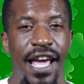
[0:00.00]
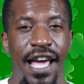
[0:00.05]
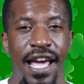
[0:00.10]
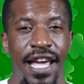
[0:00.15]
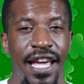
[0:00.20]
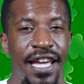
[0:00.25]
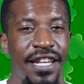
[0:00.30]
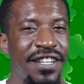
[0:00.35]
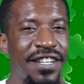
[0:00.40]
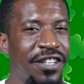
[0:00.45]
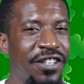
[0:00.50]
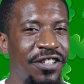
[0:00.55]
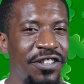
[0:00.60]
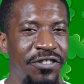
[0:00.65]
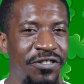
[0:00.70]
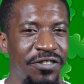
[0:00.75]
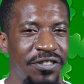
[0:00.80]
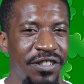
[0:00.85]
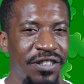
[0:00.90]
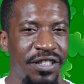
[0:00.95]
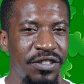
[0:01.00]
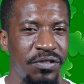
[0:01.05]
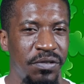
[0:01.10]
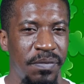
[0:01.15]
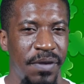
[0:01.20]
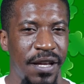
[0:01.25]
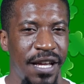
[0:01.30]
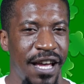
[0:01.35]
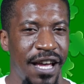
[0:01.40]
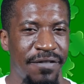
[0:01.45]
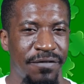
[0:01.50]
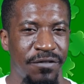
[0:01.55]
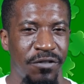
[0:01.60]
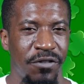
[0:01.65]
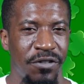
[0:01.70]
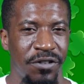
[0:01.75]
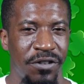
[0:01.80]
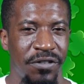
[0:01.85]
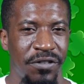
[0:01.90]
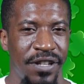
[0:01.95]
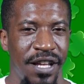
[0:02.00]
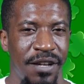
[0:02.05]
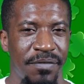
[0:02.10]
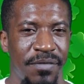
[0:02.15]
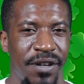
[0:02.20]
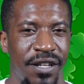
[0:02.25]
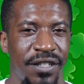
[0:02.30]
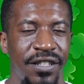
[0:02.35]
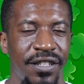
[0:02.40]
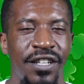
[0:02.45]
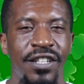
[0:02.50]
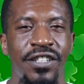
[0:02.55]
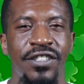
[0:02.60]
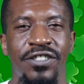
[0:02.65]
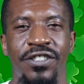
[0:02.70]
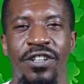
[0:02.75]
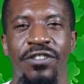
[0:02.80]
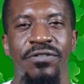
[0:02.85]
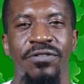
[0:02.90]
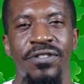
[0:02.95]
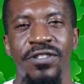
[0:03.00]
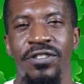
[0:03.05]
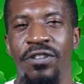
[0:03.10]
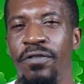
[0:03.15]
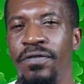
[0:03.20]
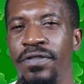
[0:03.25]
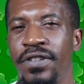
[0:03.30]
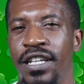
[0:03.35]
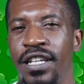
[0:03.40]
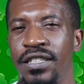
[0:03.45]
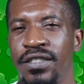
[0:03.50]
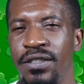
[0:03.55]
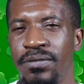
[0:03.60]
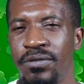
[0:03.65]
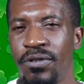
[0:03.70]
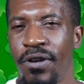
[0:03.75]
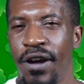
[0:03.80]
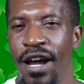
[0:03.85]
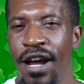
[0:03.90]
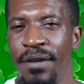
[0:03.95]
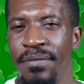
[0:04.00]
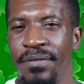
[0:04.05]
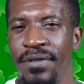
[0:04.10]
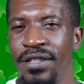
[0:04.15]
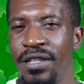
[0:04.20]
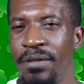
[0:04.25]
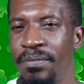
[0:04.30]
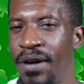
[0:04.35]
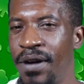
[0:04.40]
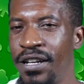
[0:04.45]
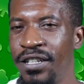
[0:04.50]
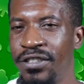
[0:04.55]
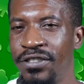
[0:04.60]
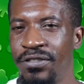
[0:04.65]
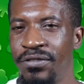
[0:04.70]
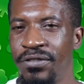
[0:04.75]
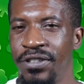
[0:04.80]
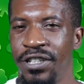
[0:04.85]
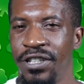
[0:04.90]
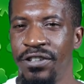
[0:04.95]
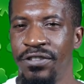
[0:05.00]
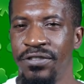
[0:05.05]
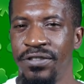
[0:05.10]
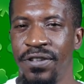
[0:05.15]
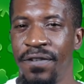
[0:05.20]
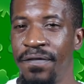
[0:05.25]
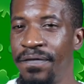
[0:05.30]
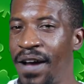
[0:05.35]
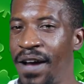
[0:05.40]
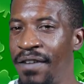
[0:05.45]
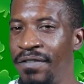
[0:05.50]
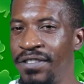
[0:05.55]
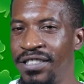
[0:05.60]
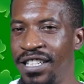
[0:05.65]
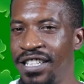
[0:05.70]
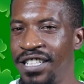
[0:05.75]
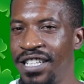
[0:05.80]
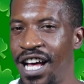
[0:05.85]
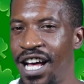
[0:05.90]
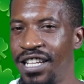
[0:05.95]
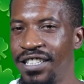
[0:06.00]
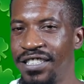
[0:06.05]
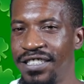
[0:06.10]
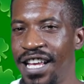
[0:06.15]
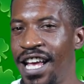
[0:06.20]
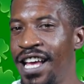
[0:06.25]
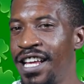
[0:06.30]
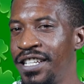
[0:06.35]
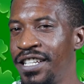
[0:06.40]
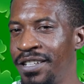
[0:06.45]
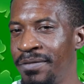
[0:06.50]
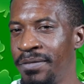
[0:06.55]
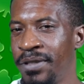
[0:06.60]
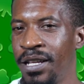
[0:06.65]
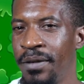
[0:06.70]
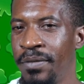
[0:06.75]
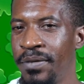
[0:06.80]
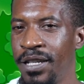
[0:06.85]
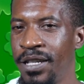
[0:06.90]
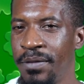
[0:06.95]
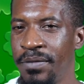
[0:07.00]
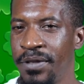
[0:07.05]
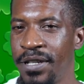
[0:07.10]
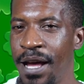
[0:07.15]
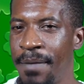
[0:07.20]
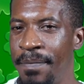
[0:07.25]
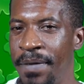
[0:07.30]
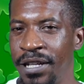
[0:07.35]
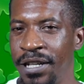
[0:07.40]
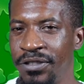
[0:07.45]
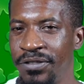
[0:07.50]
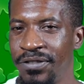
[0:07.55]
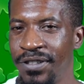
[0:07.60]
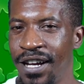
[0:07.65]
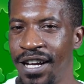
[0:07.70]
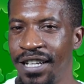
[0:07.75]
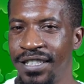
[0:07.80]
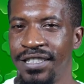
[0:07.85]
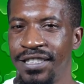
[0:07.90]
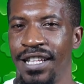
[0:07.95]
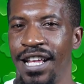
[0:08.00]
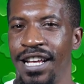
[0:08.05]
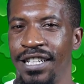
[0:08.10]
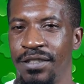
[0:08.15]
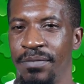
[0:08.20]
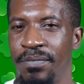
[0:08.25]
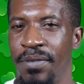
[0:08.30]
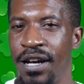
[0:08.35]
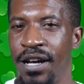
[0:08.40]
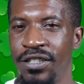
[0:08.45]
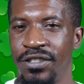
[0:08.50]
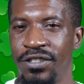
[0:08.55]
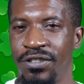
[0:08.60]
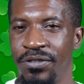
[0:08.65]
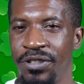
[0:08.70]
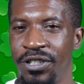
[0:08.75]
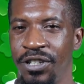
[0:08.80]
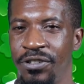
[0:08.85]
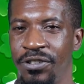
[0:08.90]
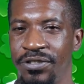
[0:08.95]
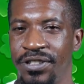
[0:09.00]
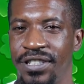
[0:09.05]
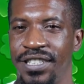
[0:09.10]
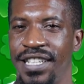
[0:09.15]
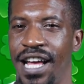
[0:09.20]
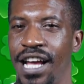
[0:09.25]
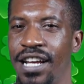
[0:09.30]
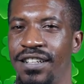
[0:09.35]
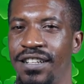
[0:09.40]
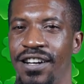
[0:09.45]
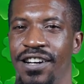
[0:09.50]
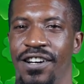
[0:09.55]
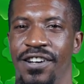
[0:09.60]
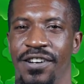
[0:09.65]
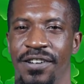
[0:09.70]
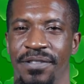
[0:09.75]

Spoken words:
and other little goodies we may have going on that month. So, don't forget to subscribe to Leponic Studios, $5 or $10 at www.patreon.com.